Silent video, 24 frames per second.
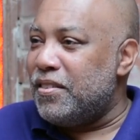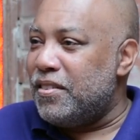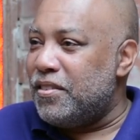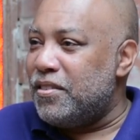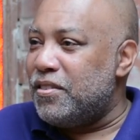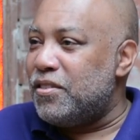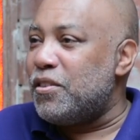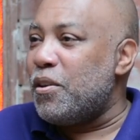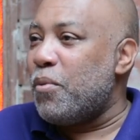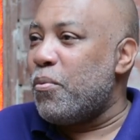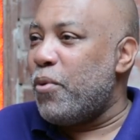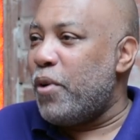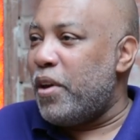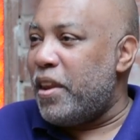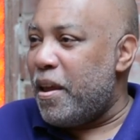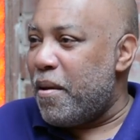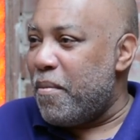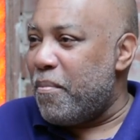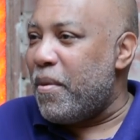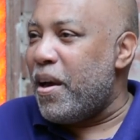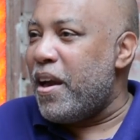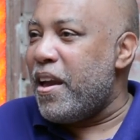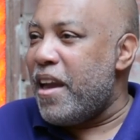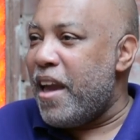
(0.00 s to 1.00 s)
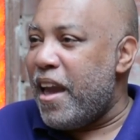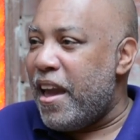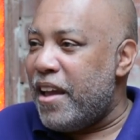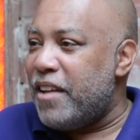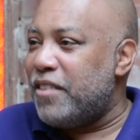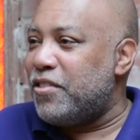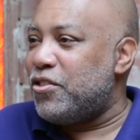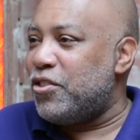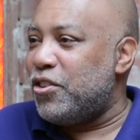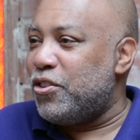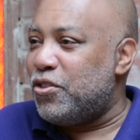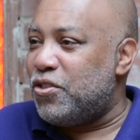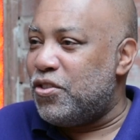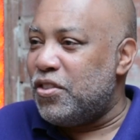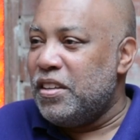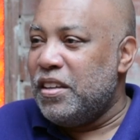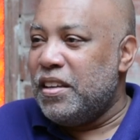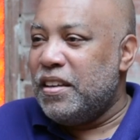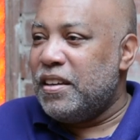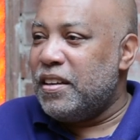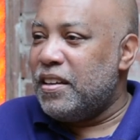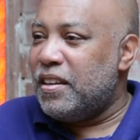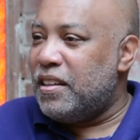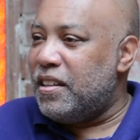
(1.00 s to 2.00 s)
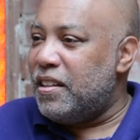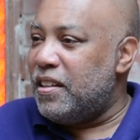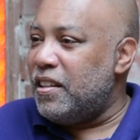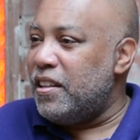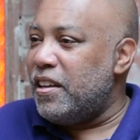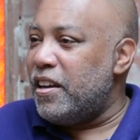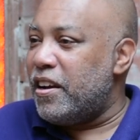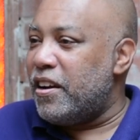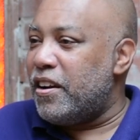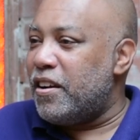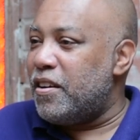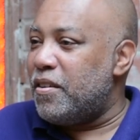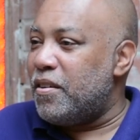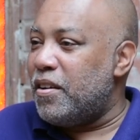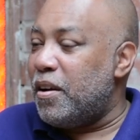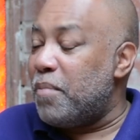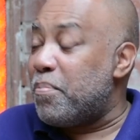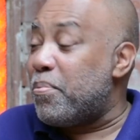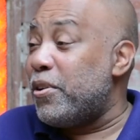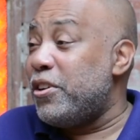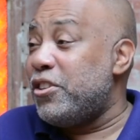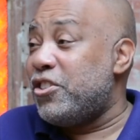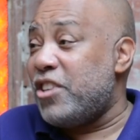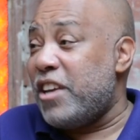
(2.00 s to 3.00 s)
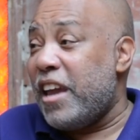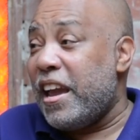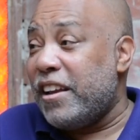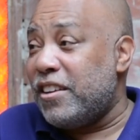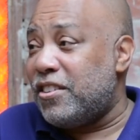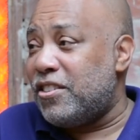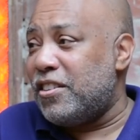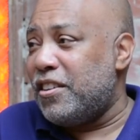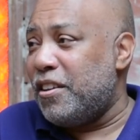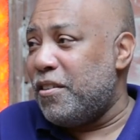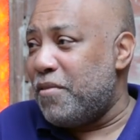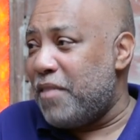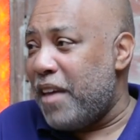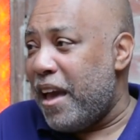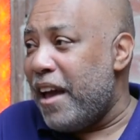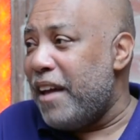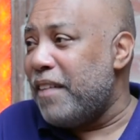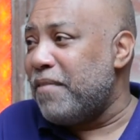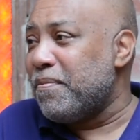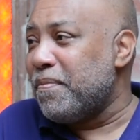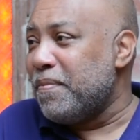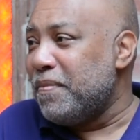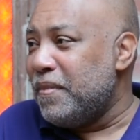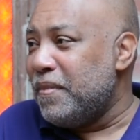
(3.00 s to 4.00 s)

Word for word: someone at my age, there's clear appreciation of that.